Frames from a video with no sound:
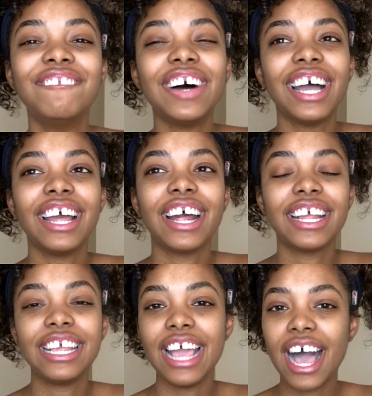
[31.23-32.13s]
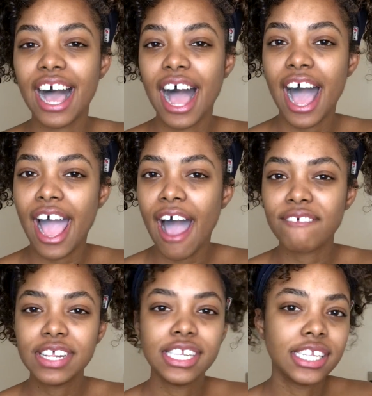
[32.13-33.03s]
But yeah, I
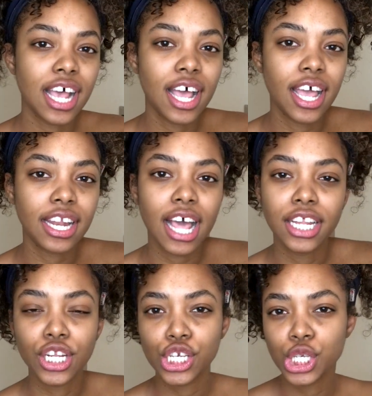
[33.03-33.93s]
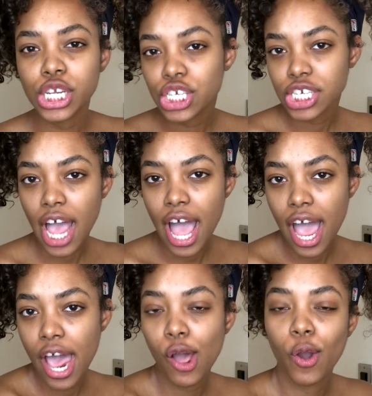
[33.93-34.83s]
haven't done a little chit
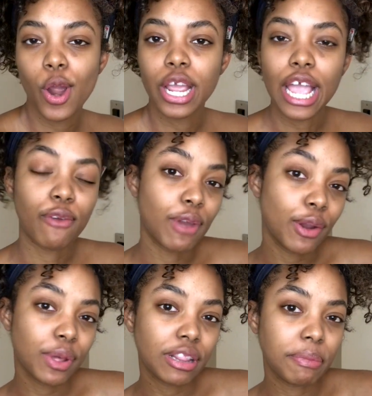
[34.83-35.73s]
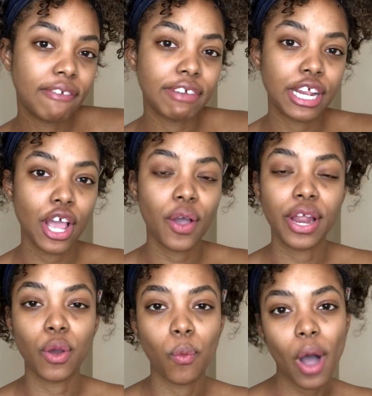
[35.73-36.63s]
chat or get ready with me video
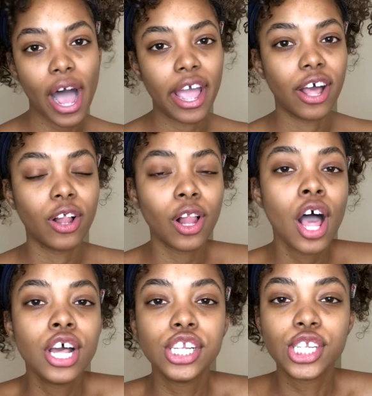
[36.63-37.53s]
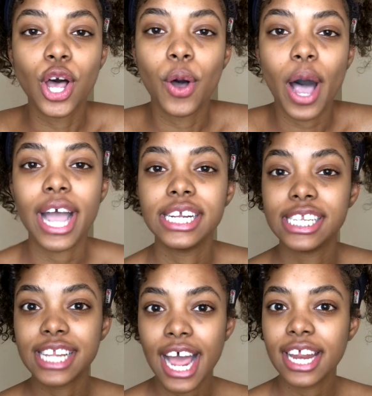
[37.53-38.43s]
in a while, so I
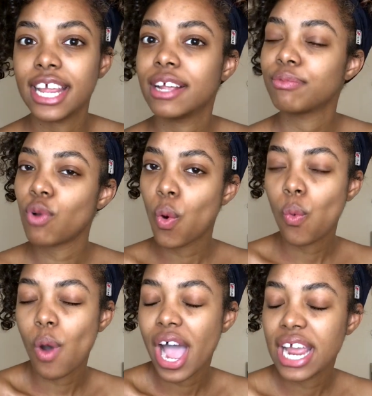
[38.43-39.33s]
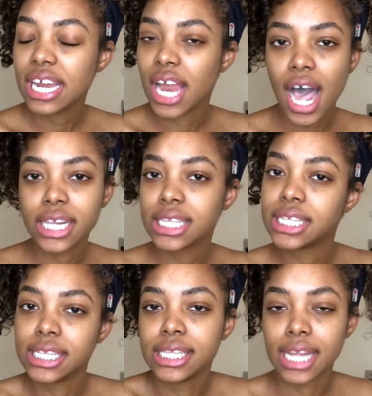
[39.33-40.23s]
decided, why not
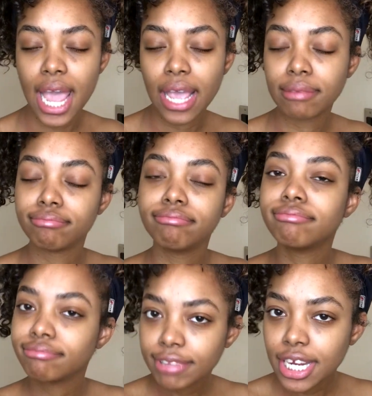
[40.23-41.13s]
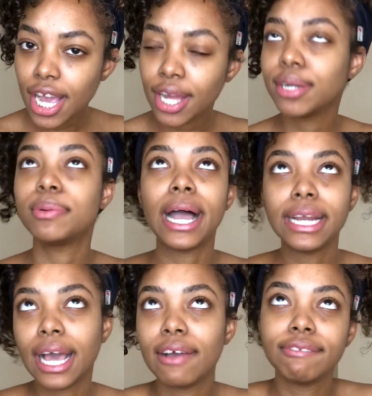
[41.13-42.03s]
today? You know,
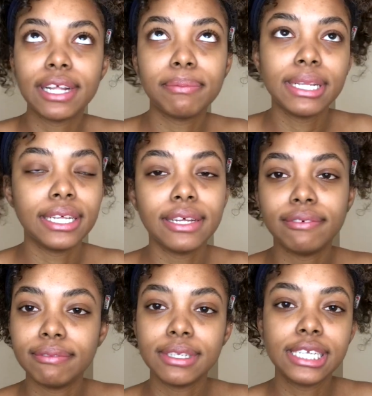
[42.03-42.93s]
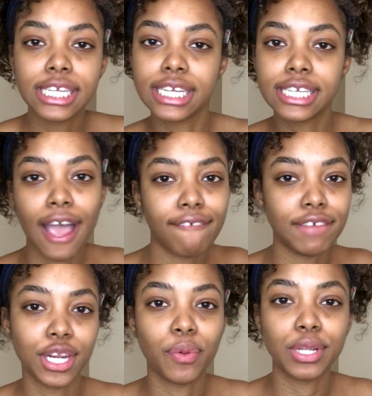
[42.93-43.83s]
why not film a little chit chat
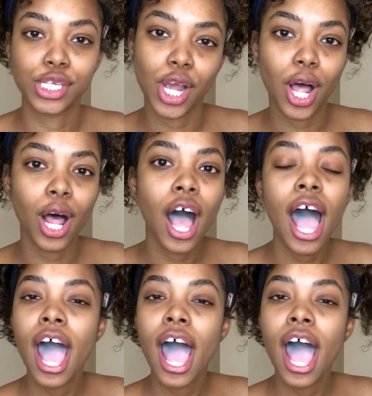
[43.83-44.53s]
video with y'all?